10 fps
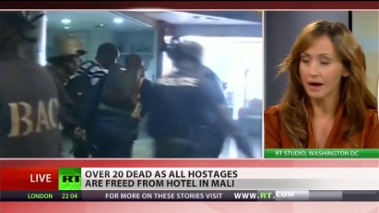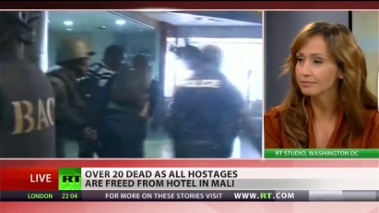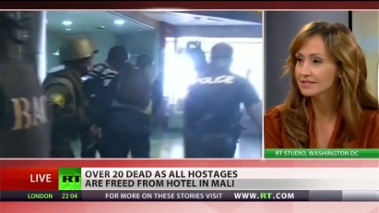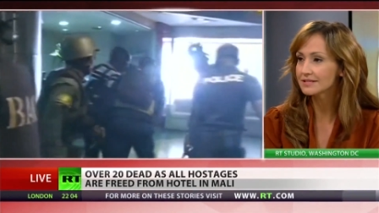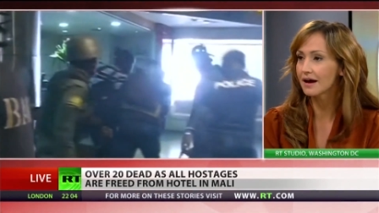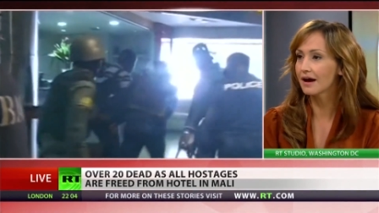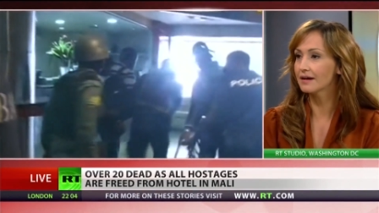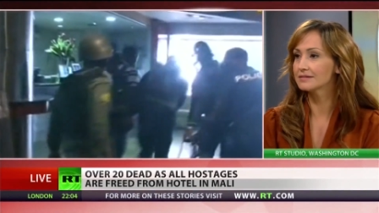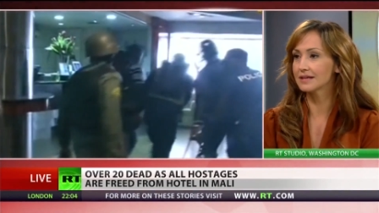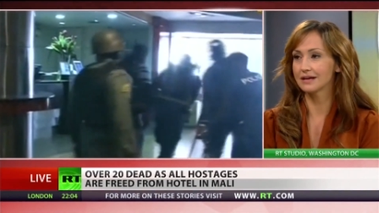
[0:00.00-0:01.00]

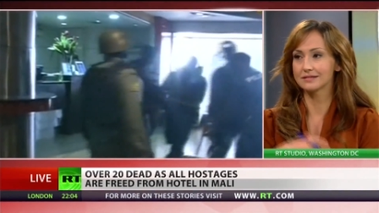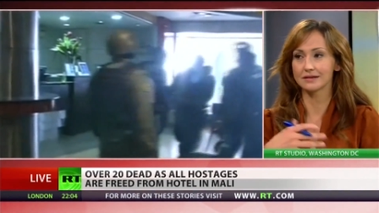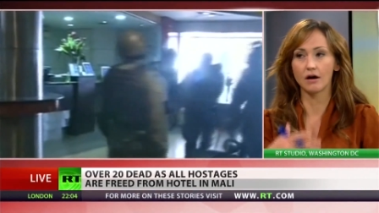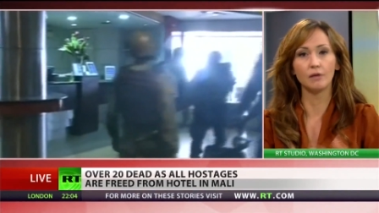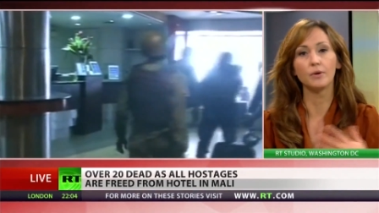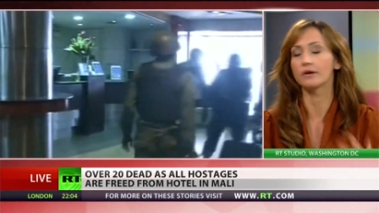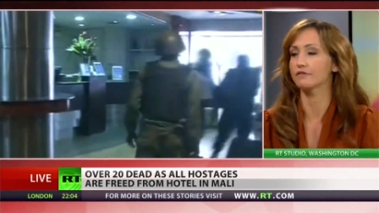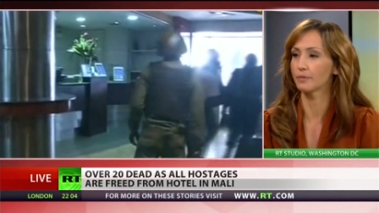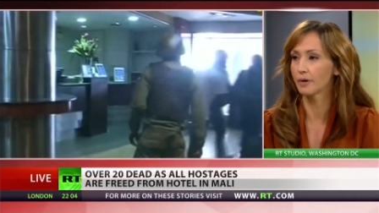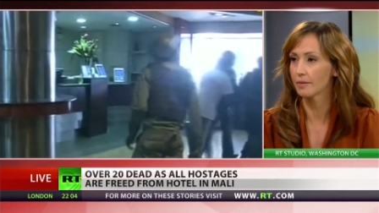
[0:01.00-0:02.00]
publicize. It's all part
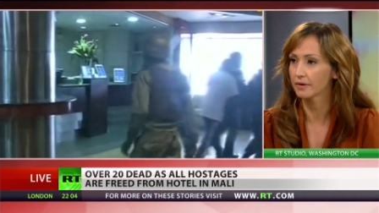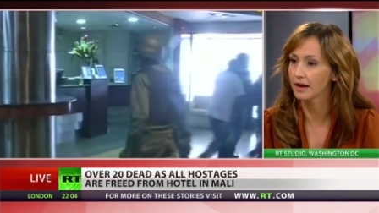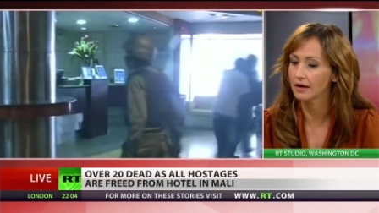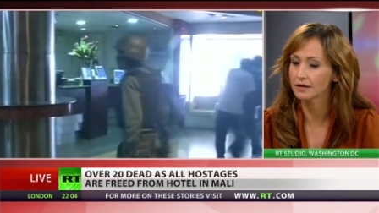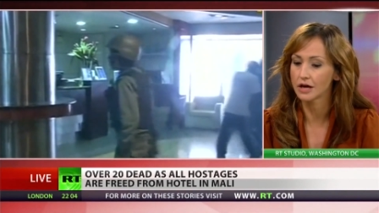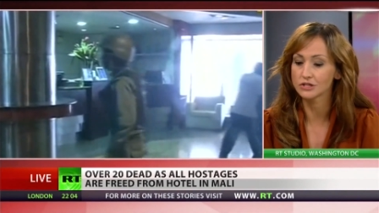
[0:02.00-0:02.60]
of their propaganda.